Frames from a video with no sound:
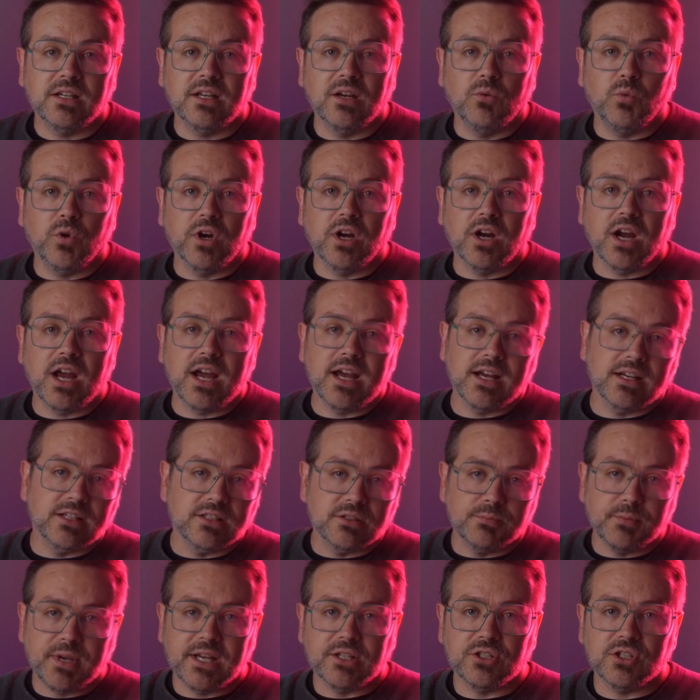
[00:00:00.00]

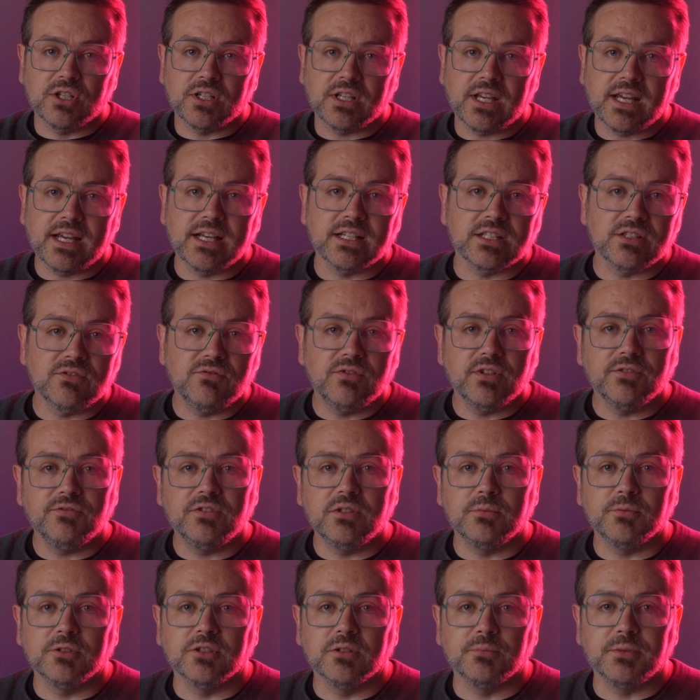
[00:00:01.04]
whereas Magic has
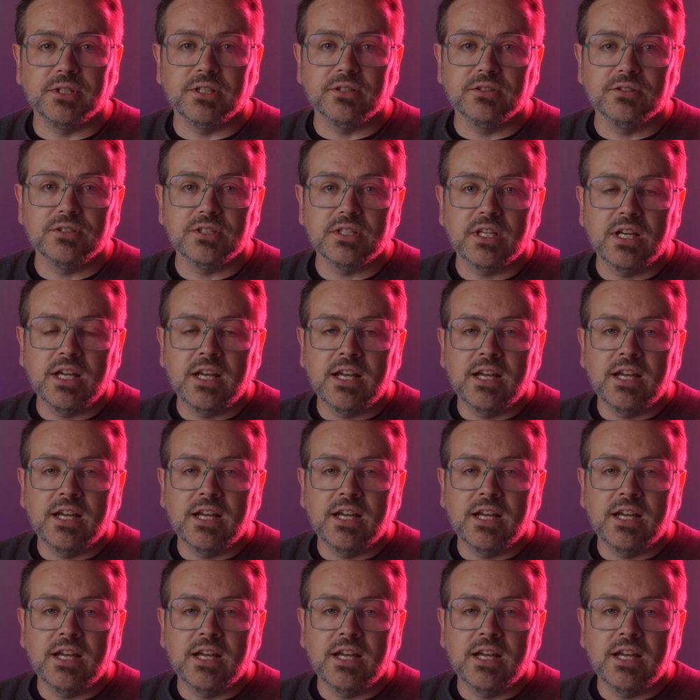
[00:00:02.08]
50mm.